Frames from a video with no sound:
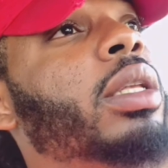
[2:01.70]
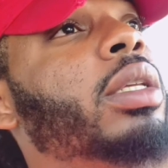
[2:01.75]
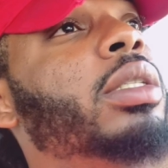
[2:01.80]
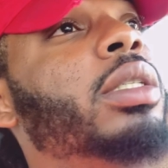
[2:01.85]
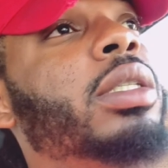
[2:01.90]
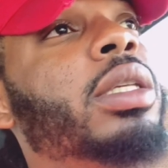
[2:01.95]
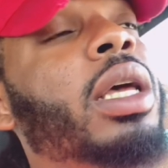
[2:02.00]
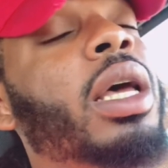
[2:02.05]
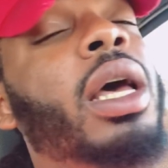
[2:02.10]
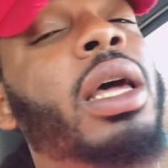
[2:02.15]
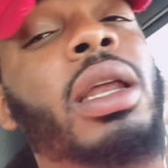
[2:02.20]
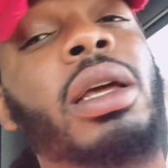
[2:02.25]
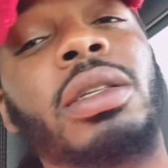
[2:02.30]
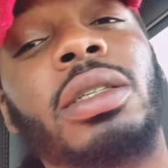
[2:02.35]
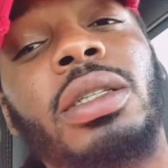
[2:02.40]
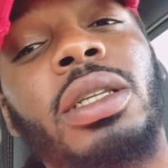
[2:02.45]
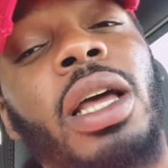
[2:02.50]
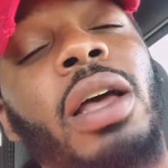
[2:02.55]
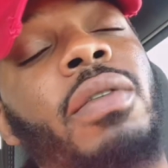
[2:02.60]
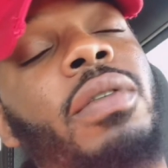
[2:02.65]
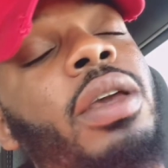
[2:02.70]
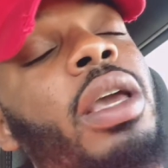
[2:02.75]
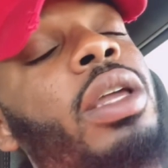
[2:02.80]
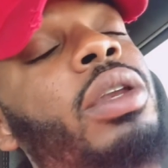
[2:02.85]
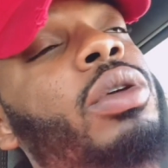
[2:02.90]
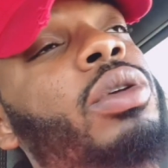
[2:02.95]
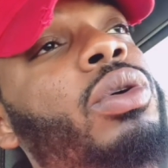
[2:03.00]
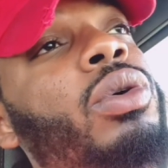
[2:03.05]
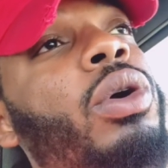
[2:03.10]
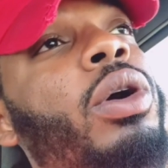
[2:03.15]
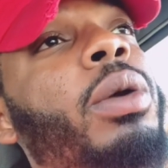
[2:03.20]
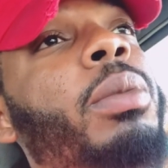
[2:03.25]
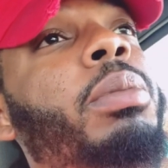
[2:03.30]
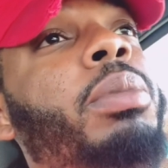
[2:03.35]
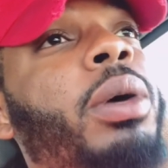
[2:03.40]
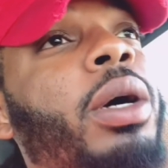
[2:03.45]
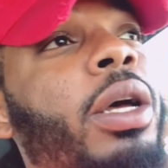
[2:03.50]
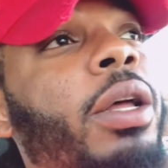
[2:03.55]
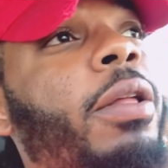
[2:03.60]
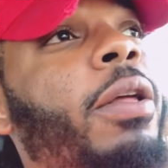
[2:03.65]
it's just a headache to navigate New York.
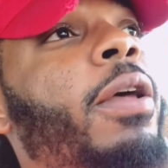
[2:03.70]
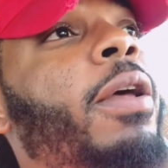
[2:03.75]
But